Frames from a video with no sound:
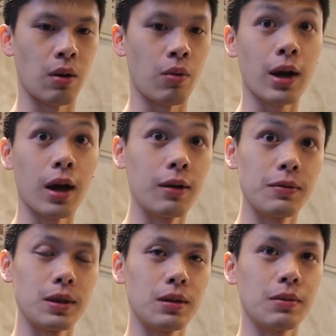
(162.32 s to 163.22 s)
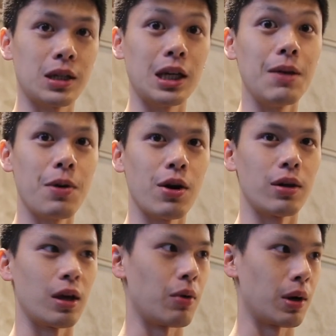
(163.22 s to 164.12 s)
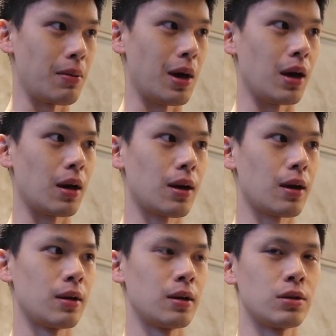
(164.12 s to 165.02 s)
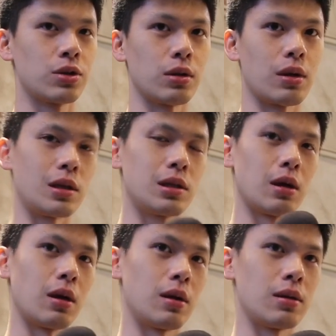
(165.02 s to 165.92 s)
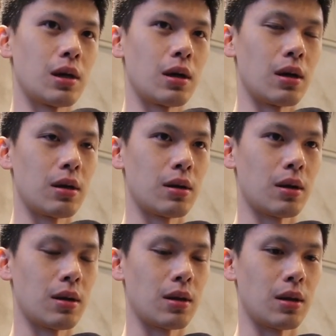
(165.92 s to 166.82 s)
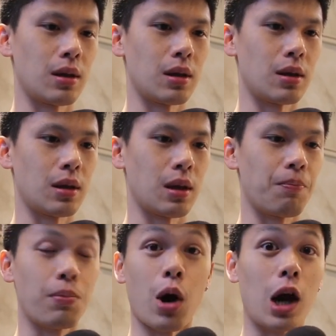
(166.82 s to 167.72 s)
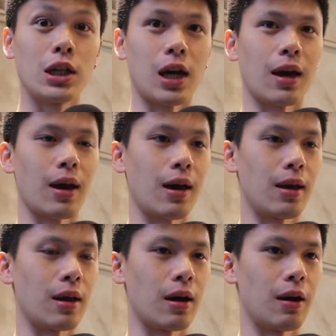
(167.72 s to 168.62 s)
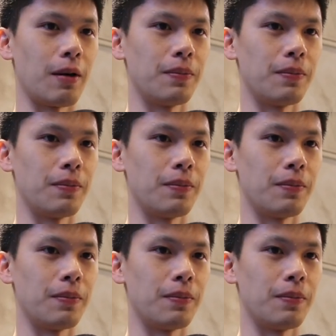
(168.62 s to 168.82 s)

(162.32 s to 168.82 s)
what kind of tea beer they want to make. So that's uh, the the project, and uh,